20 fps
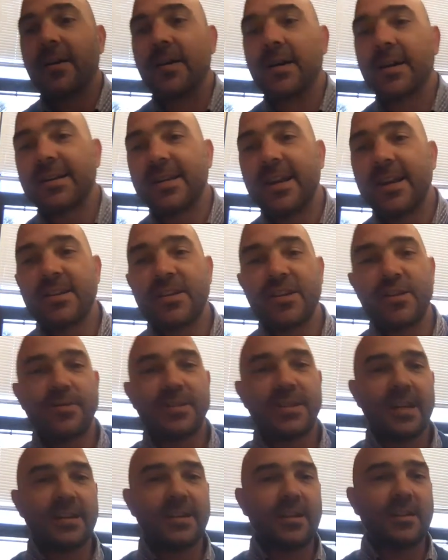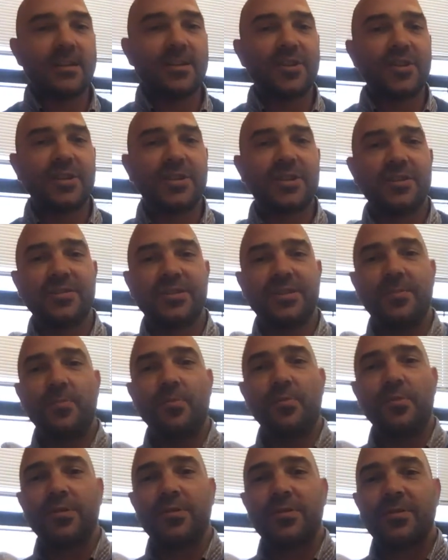tend to use technologies to
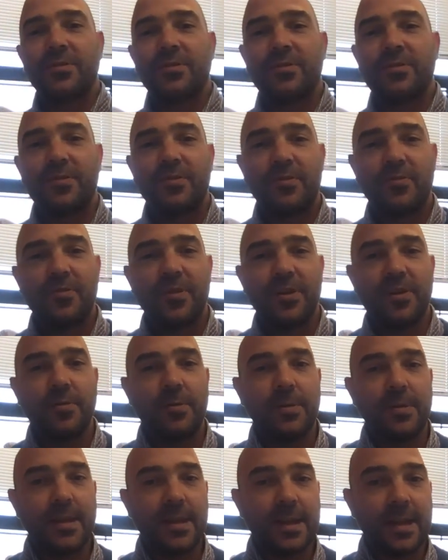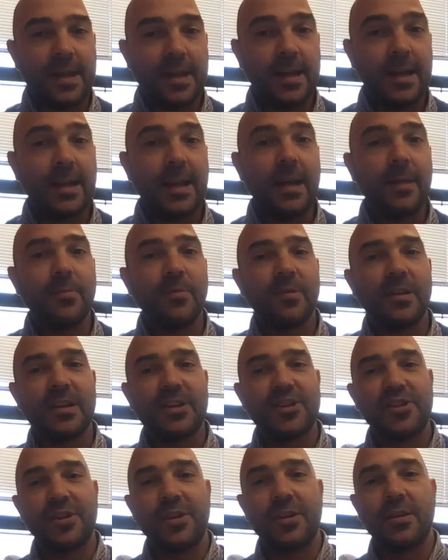support critical thinking,
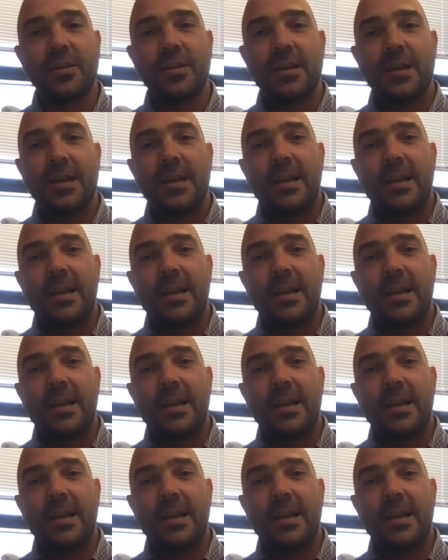collaboration,